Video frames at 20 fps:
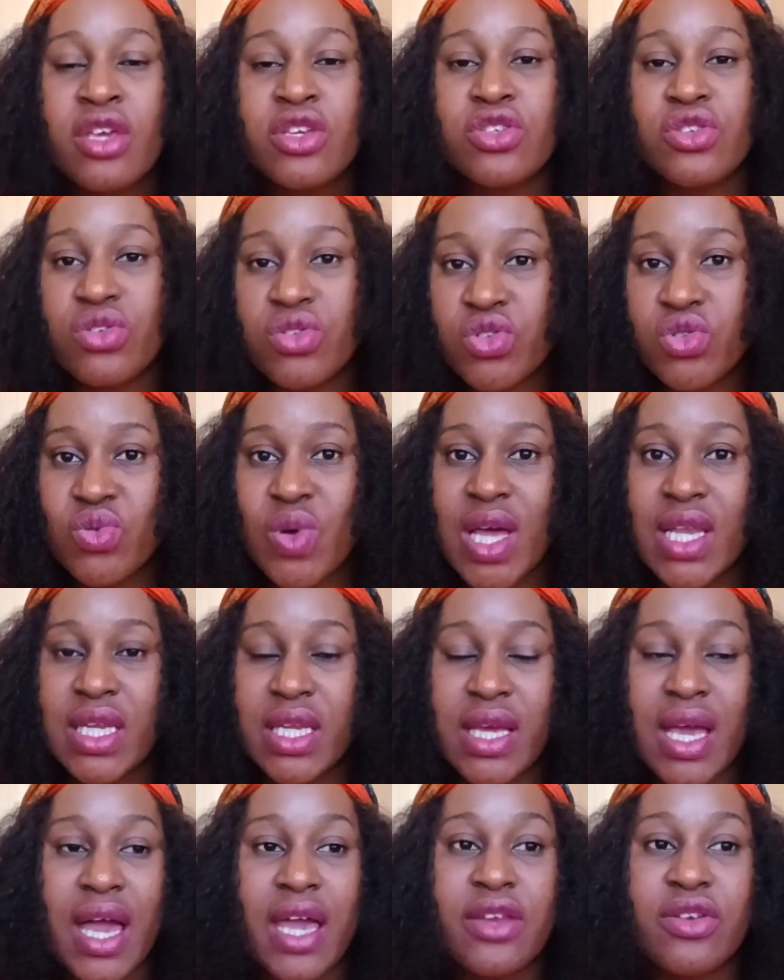
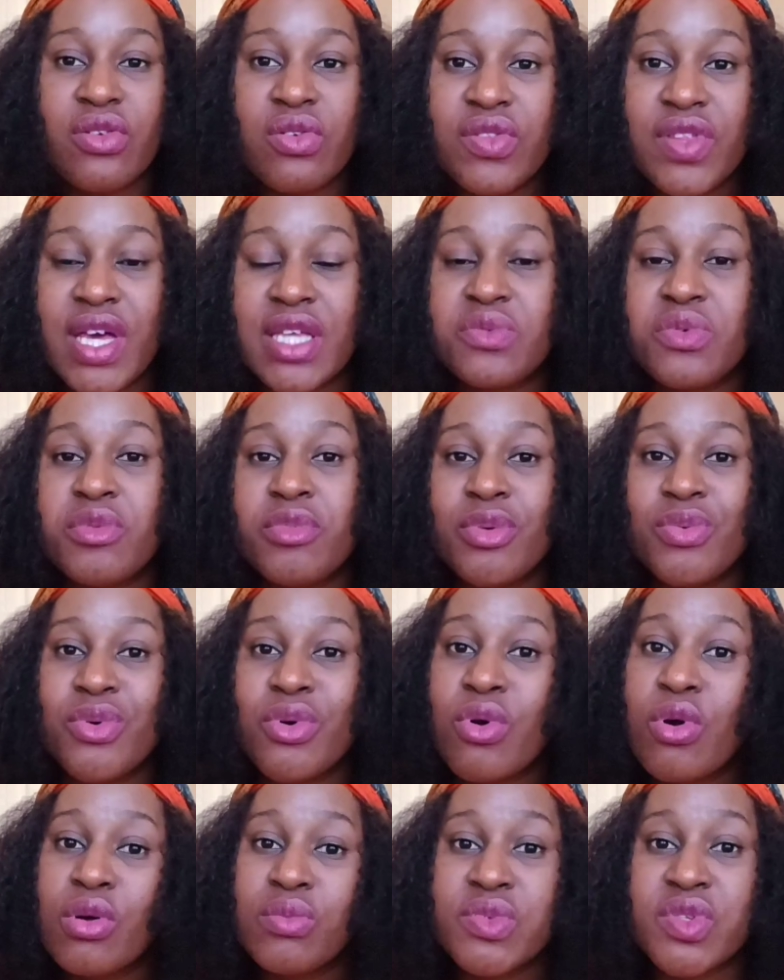Usually, I know that when
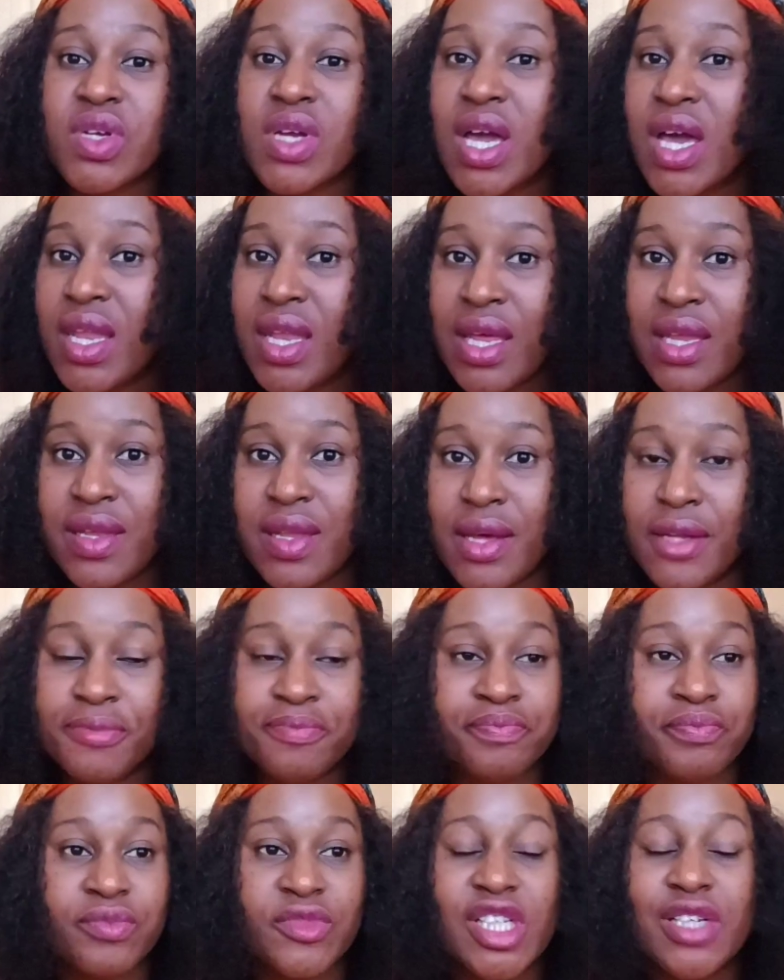people come to
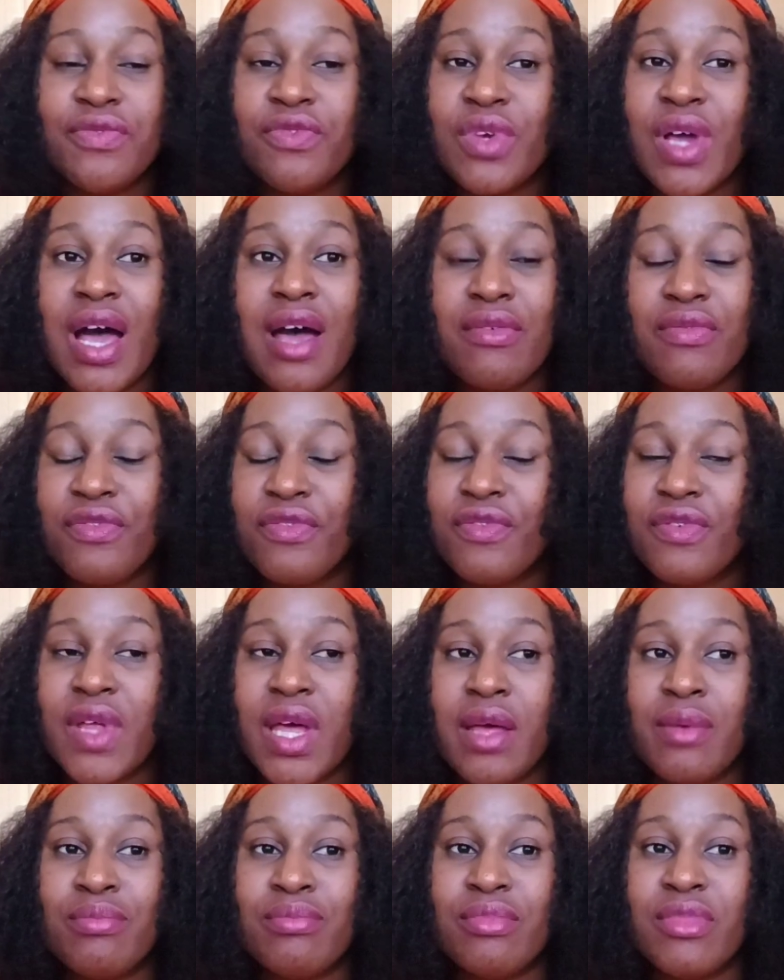Canada, if you
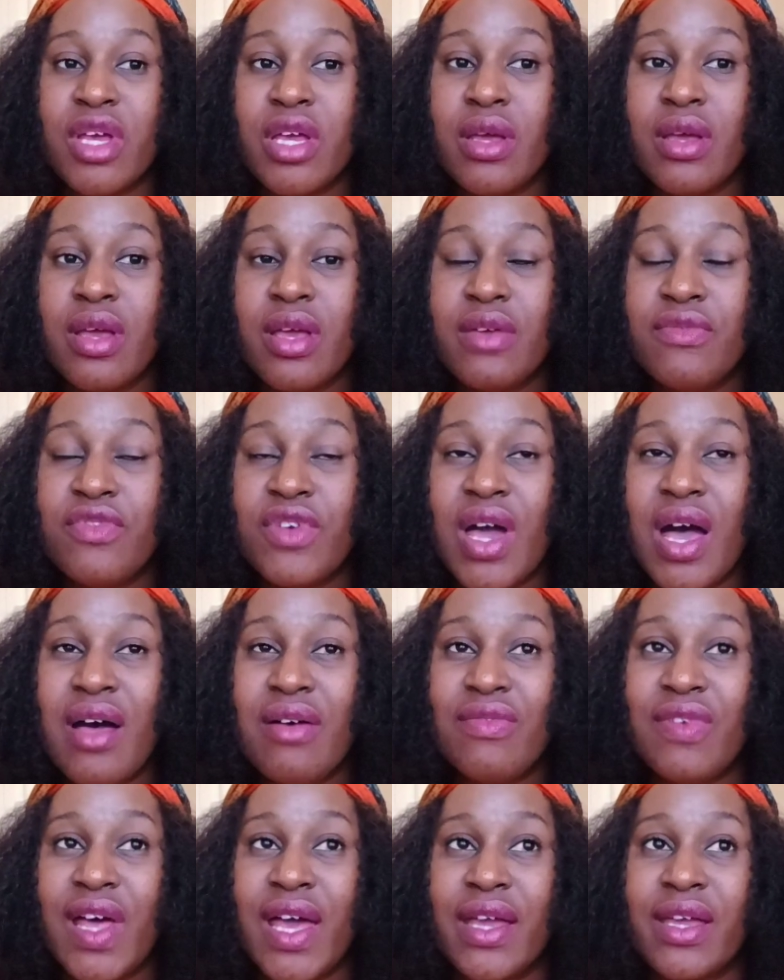
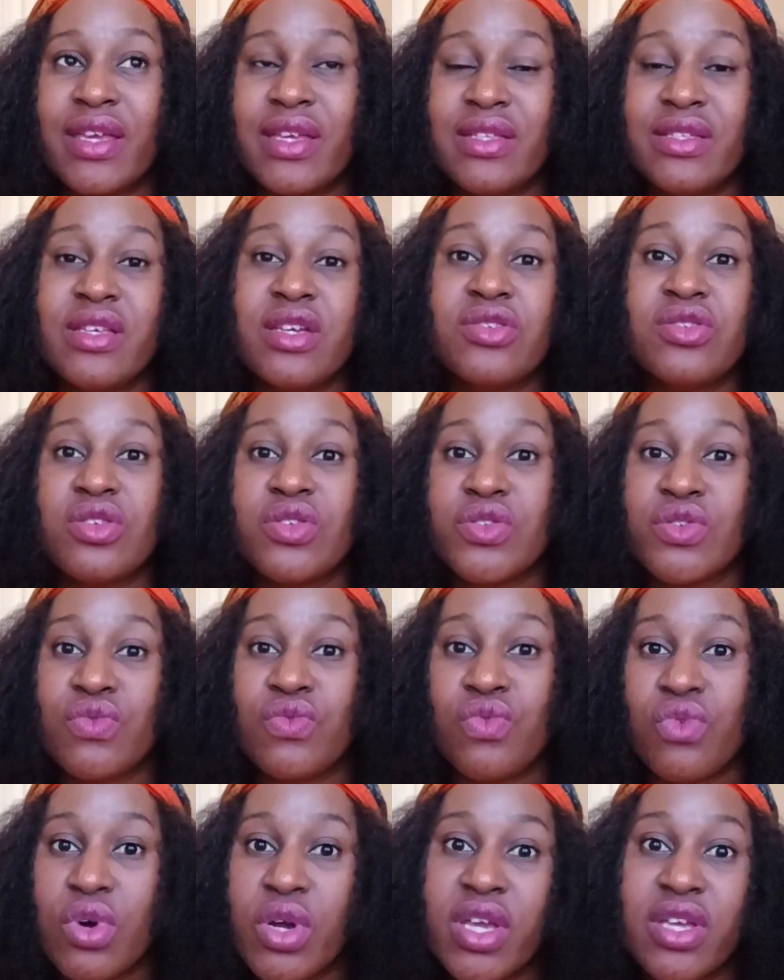have like intentions
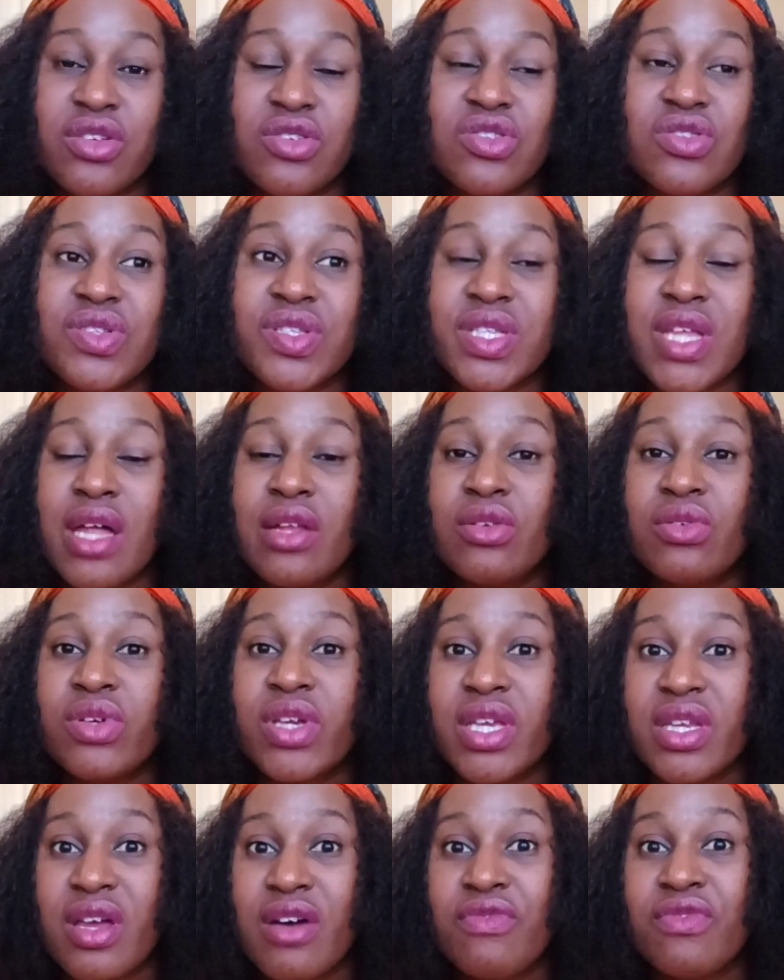of working, you should start
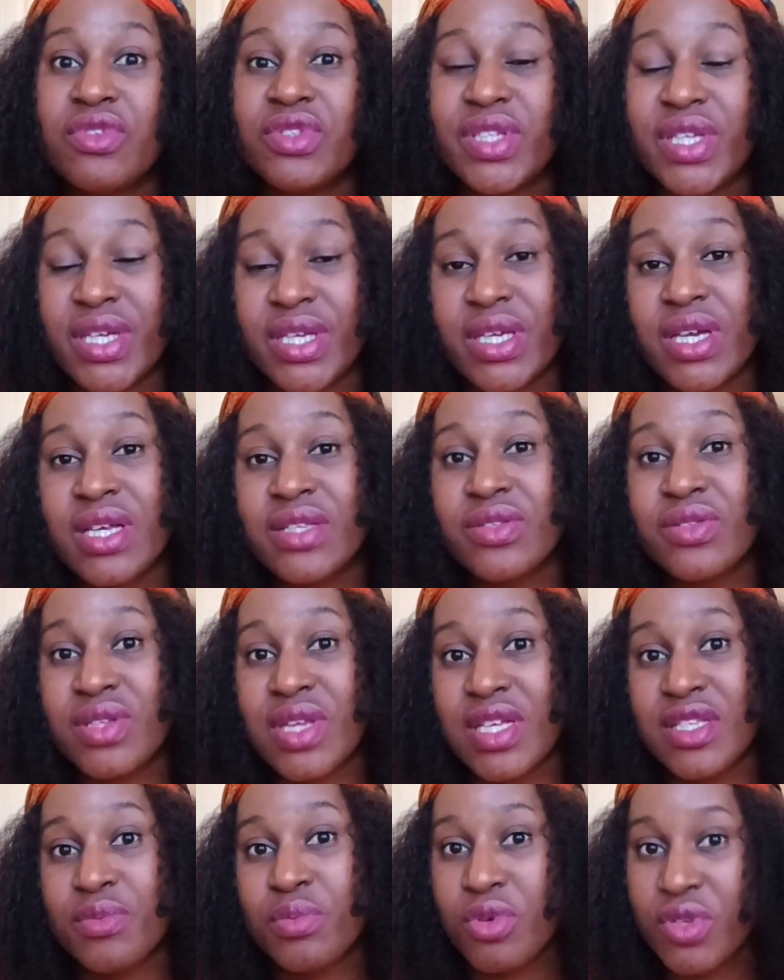looking out for daycare as soon
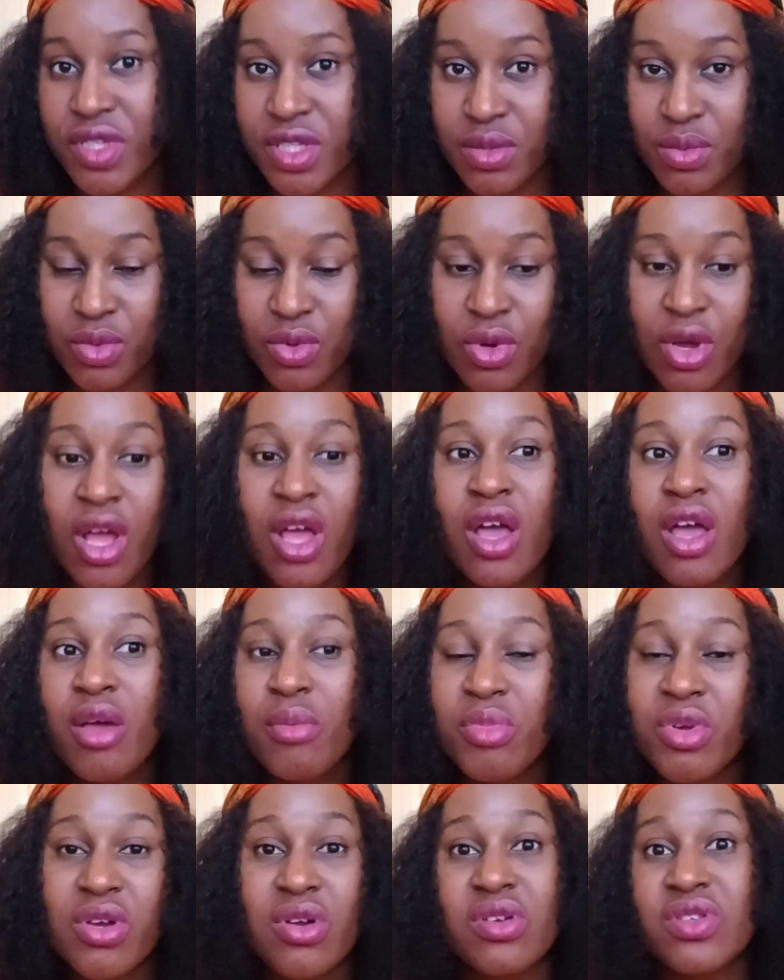as possible,
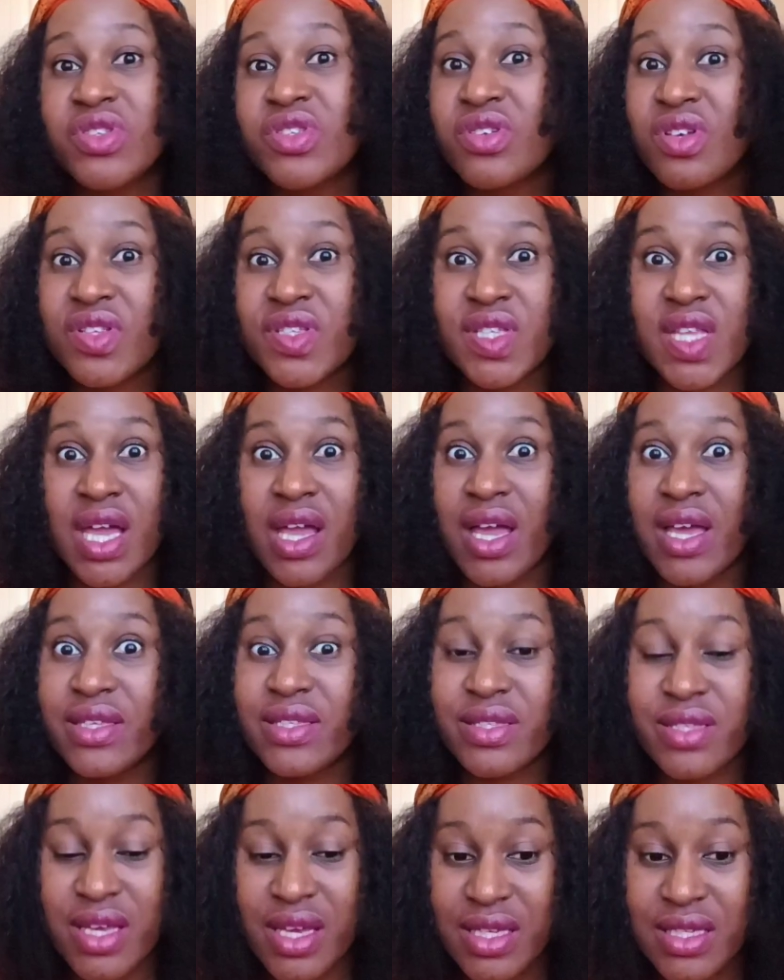because just like I
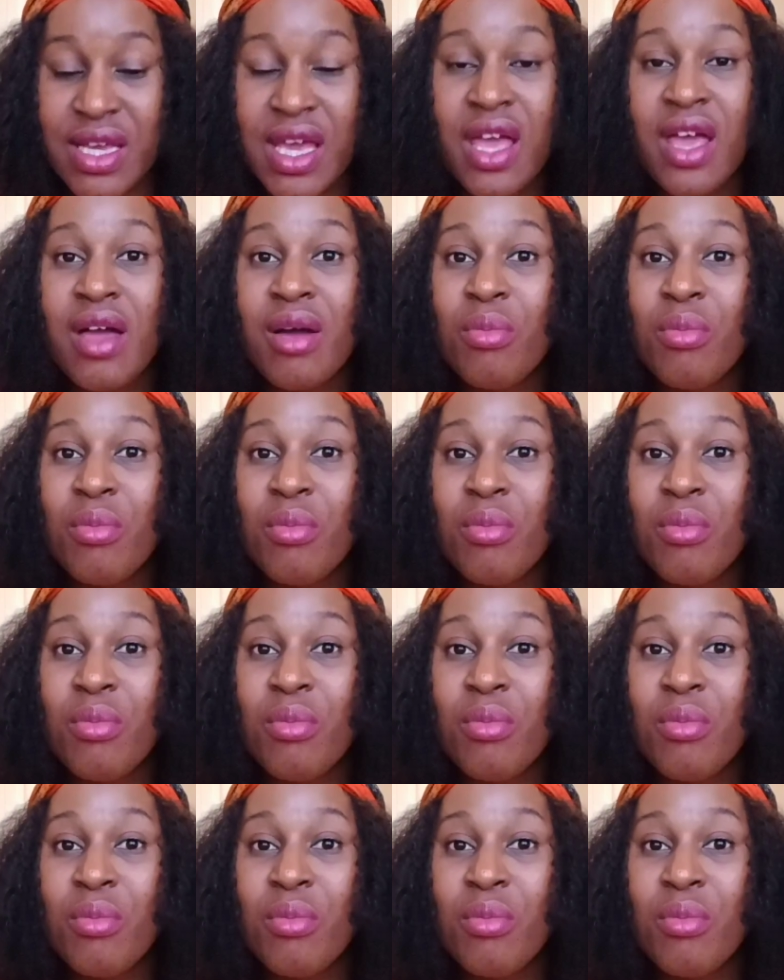said,